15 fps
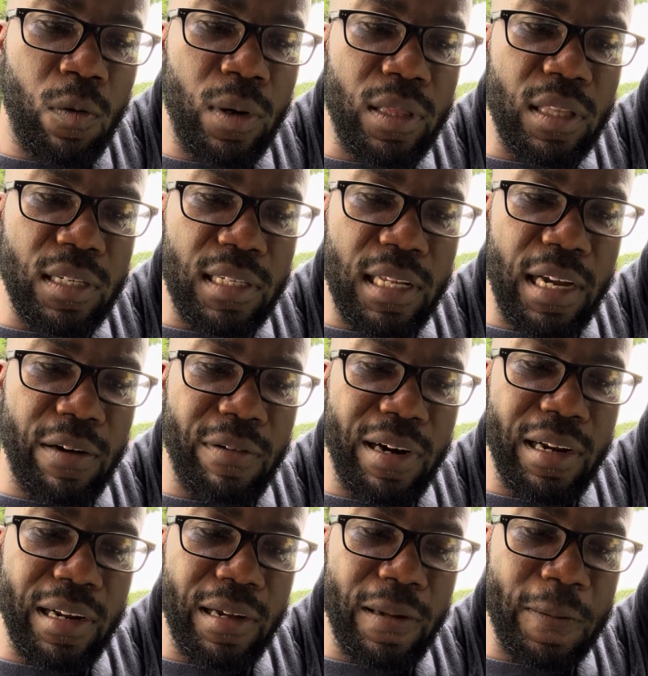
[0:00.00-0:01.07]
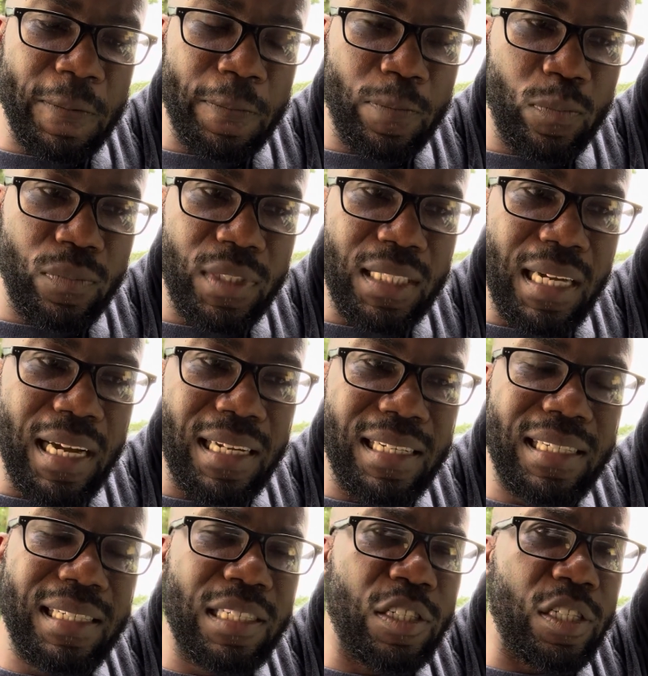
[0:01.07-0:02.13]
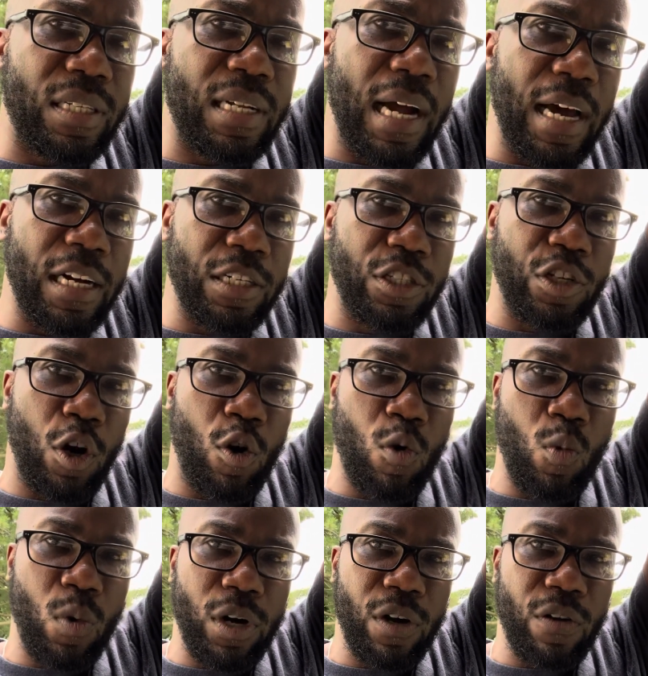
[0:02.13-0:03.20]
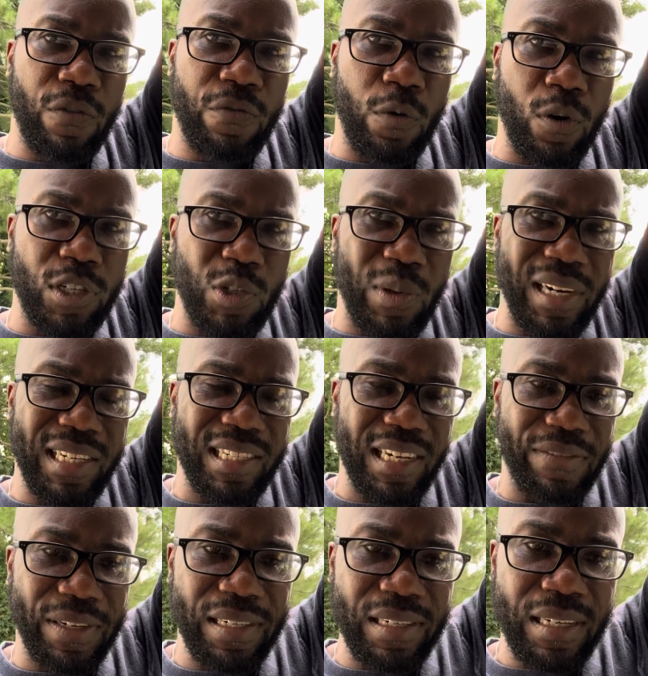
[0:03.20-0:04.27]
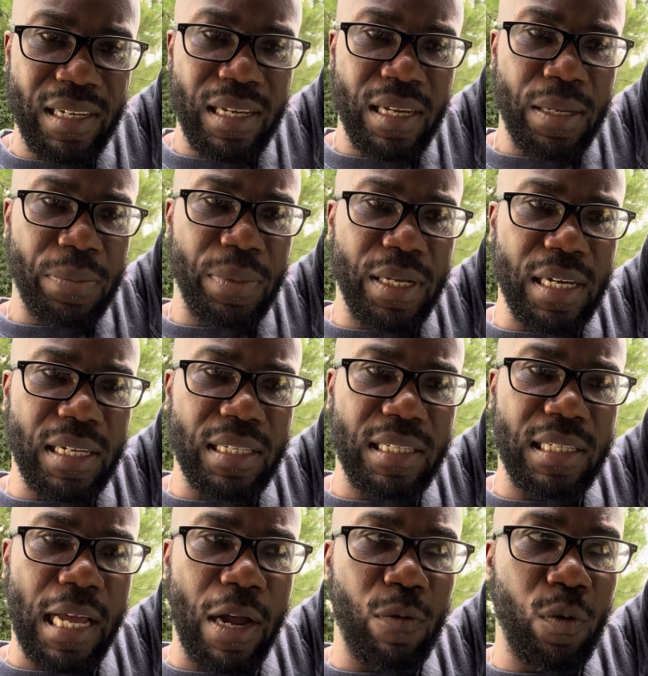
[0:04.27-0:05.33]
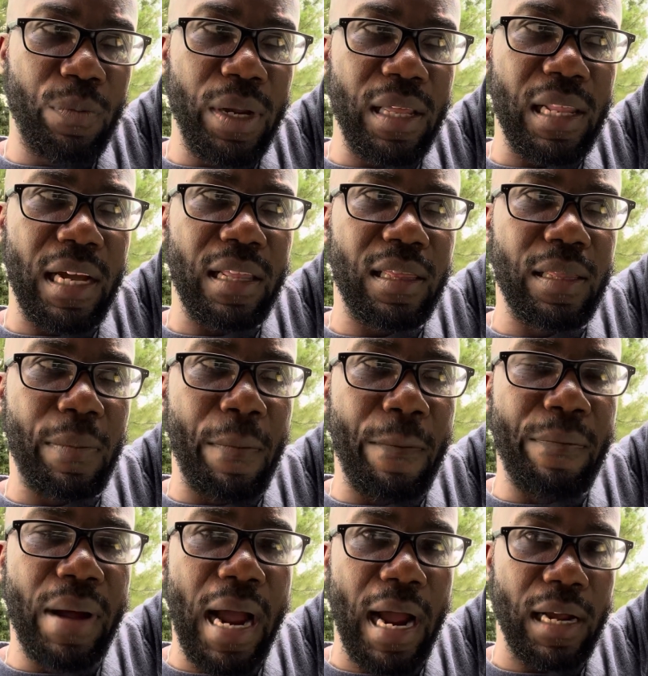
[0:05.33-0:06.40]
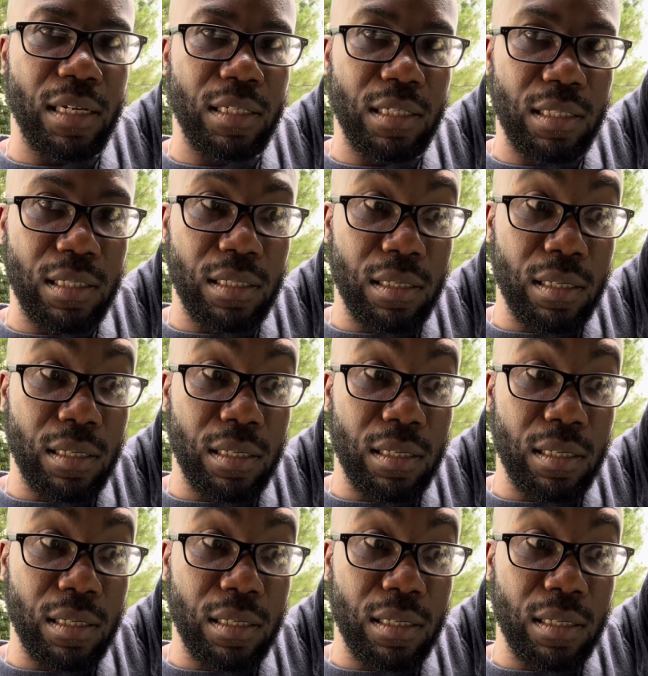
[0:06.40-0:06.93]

this thing right now. I kind of don't want to go 427, because that will be like the max.